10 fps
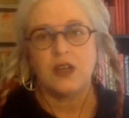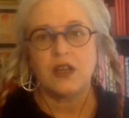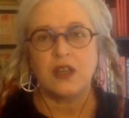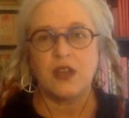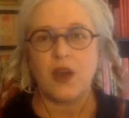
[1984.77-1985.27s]

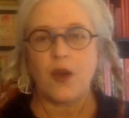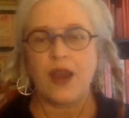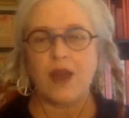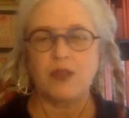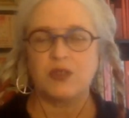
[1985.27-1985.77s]
and
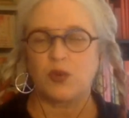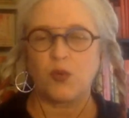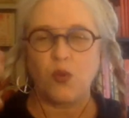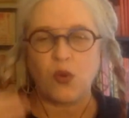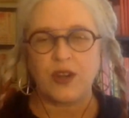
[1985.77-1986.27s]
I was
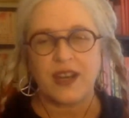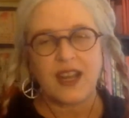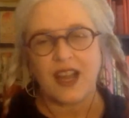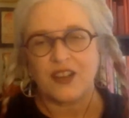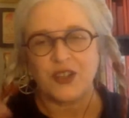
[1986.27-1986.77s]
rewarded. I
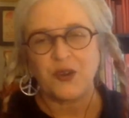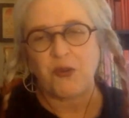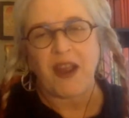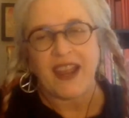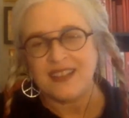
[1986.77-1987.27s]
got good
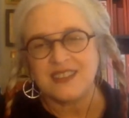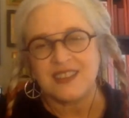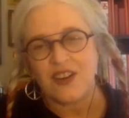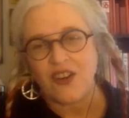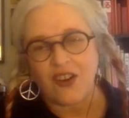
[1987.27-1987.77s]
grades
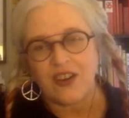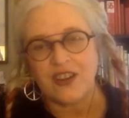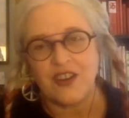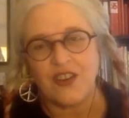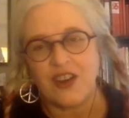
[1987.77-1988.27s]
in art,
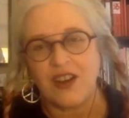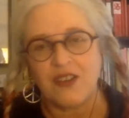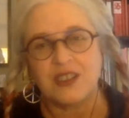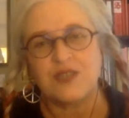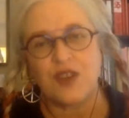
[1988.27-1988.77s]
and I
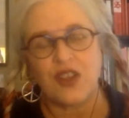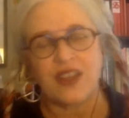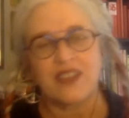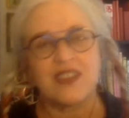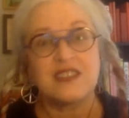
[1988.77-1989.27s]
always felt like
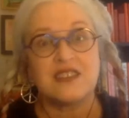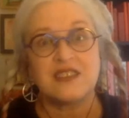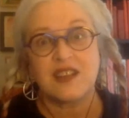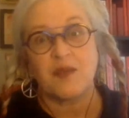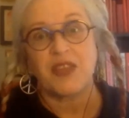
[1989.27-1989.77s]
this is
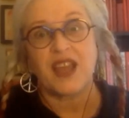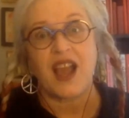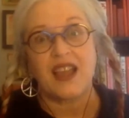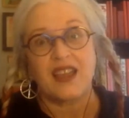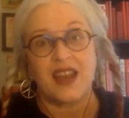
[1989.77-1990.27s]
something
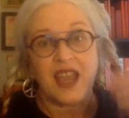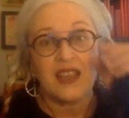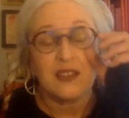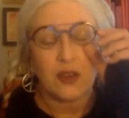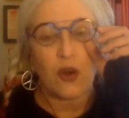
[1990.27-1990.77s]
I can
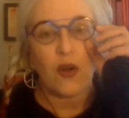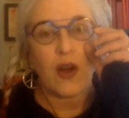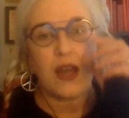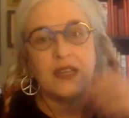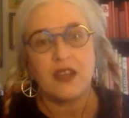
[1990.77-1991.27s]
handle,
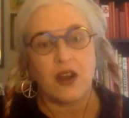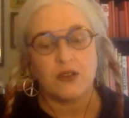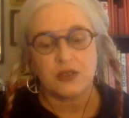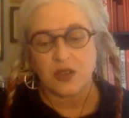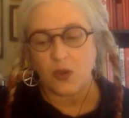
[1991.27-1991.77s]

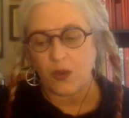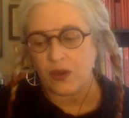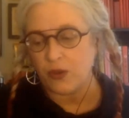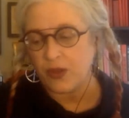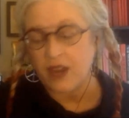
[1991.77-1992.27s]
so
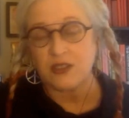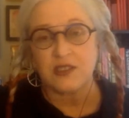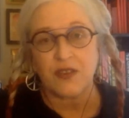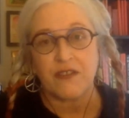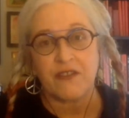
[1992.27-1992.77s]
who cares
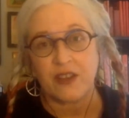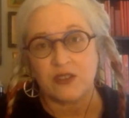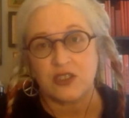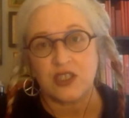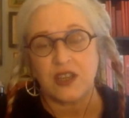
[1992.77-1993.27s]
if I fail
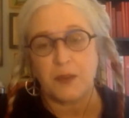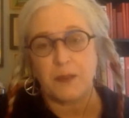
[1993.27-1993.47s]
gym,